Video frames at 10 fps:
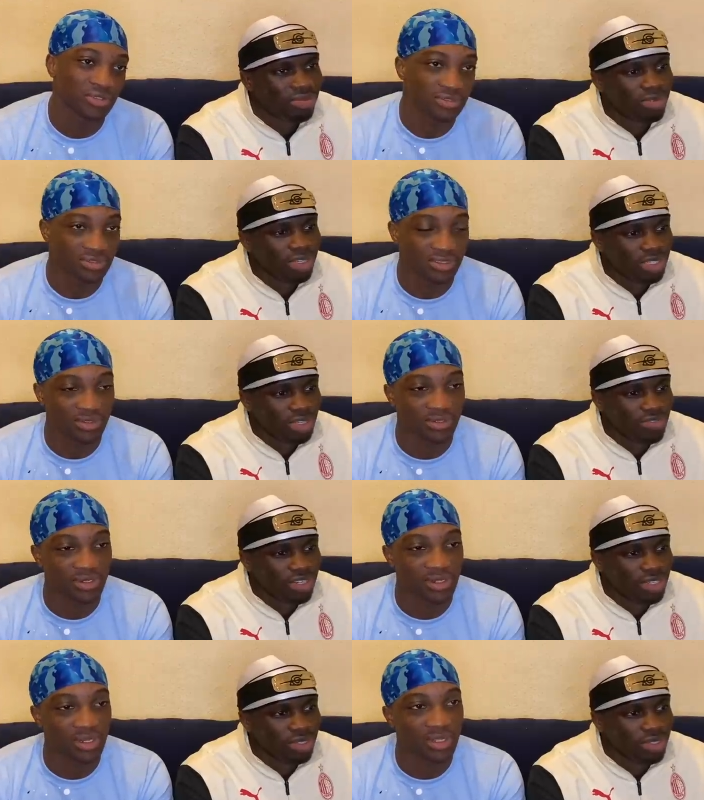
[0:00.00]
Speaker 1: What you
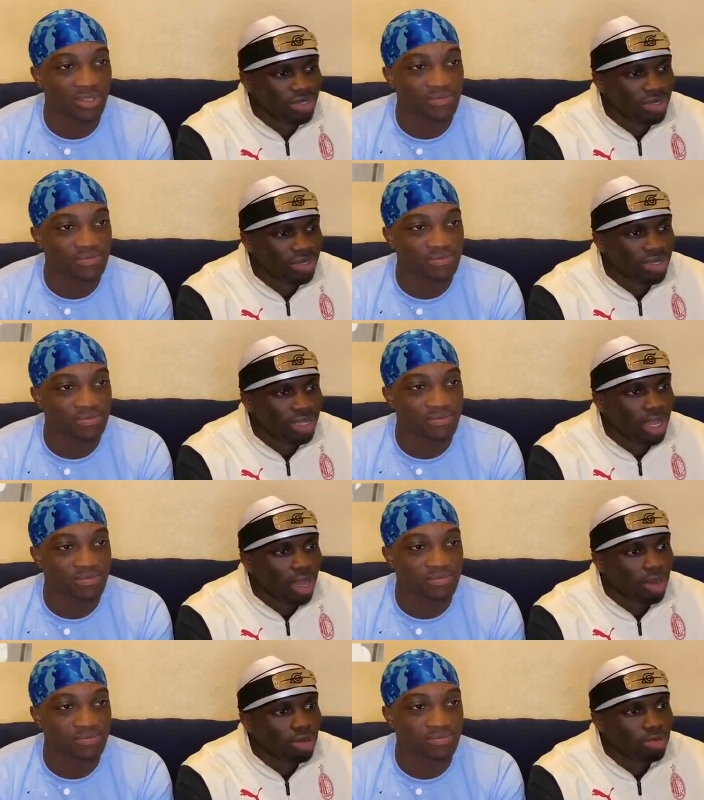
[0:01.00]
finna do?
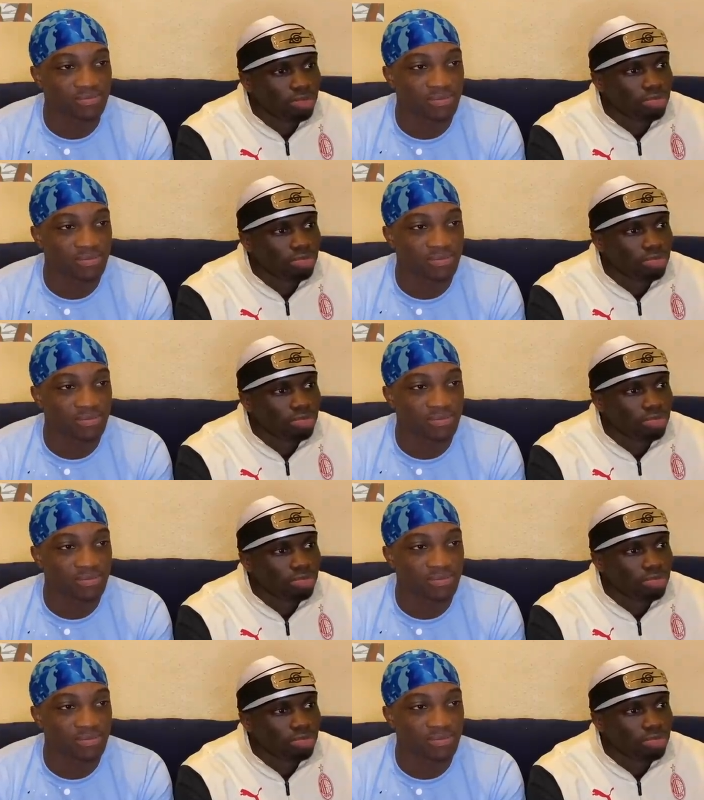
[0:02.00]
Oh.